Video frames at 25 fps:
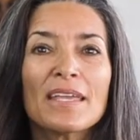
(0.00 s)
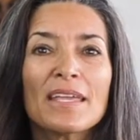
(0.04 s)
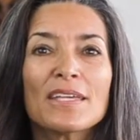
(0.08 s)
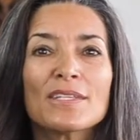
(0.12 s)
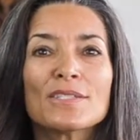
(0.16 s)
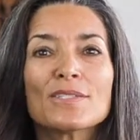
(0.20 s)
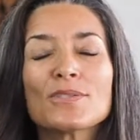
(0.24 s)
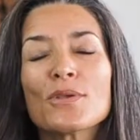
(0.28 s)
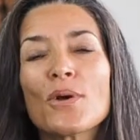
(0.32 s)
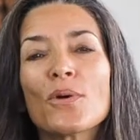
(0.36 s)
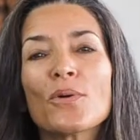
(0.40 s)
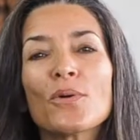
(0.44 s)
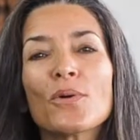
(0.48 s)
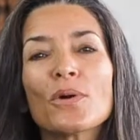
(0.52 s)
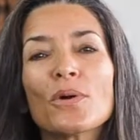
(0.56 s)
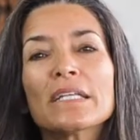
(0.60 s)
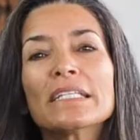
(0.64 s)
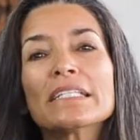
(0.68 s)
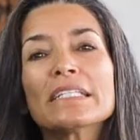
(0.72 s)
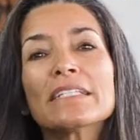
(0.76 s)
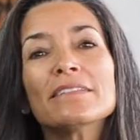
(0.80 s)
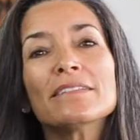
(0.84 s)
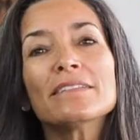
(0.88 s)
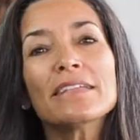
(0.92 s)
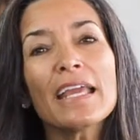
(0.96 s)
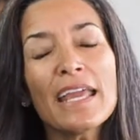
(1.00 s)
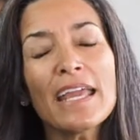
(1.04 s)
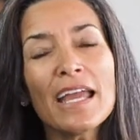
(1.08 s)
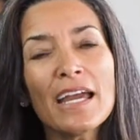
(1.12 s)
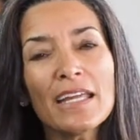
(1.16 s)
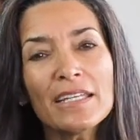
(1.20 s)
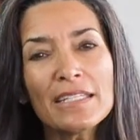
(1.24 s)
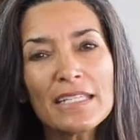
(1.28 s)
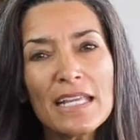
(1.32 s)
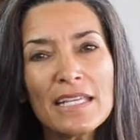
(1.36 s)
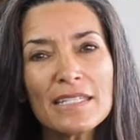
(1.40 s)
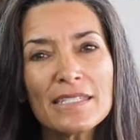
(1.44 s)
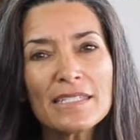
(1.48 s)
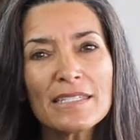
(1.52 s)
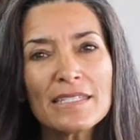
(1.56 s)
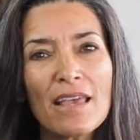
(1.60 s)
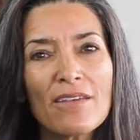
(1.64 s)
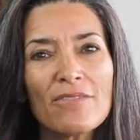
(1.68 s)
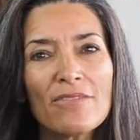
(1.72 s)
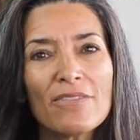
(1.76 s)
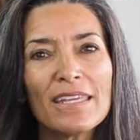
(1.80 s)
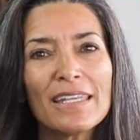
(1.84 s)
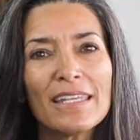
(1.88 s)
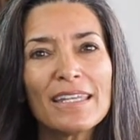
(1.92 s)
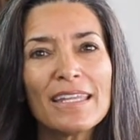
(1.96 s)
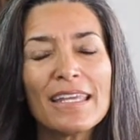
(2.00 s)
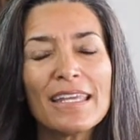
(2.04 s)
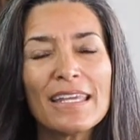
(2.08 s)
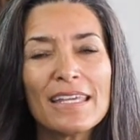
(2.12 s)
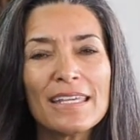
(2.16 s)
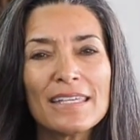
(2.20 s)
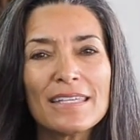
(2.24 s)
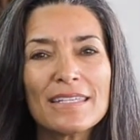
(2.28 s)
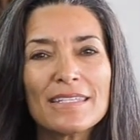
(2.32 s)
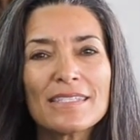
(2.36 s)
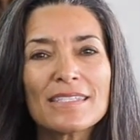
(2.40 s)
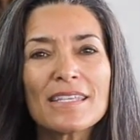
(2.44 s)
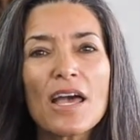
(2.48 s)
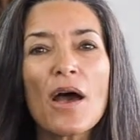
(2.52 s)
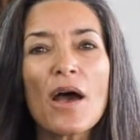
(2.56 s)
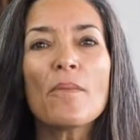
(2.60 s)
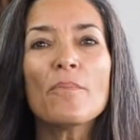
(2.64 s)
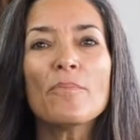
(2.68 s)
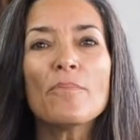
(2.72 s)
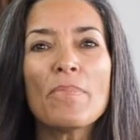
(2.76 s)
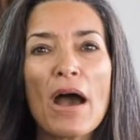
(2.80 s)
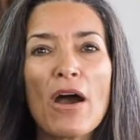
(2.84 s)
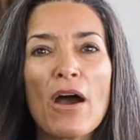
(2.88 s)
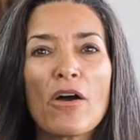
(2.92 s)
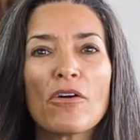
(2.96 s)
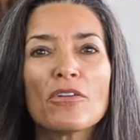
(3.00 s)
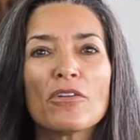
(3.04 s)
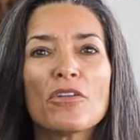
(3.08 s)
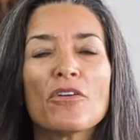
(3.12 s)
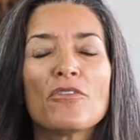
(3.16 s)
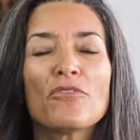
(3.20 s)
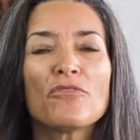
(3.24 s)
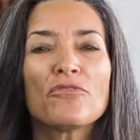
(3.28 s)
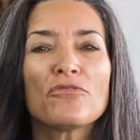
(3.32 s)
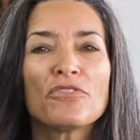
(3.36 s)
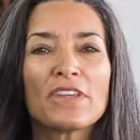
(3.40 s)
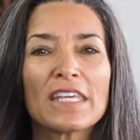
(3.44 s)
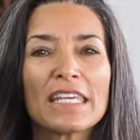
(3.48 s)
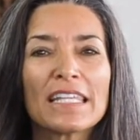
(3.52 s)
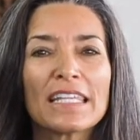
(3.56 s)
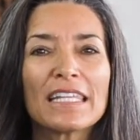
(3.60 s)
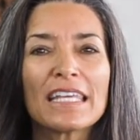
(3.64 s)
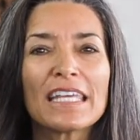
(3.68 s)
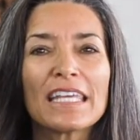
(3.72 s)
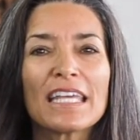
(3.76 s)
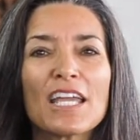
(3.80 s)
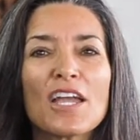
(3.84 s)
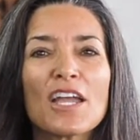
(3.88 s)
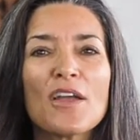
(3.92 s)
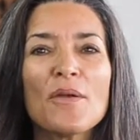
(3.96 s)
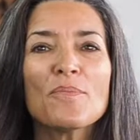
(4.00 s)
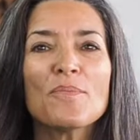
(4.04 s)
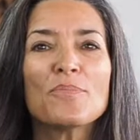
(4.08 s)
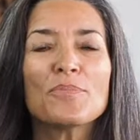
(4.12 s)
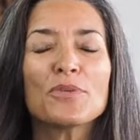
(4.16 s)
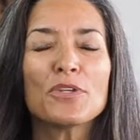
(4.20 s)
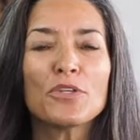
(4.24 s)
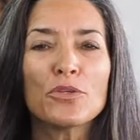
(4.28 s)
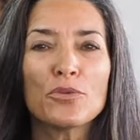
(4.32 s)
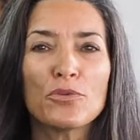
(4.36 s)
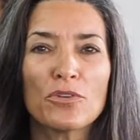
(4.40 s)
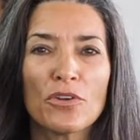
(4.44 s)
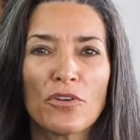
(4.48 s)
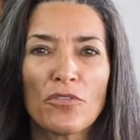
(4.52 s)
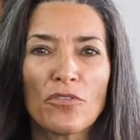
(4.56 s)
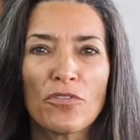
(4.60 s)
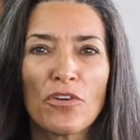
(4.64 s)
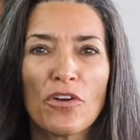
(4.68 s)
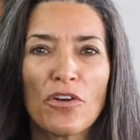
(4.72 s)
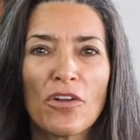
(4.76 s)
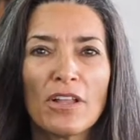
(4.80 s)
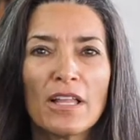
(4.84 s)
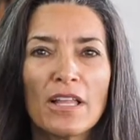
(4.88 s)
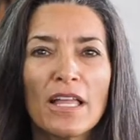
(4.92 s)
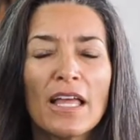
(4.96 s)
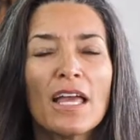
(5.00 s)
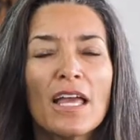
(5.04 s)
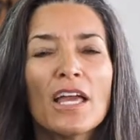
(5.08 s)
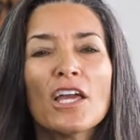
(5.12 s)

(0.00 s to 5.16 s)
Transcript: So today on day seven is about feeling beautiful.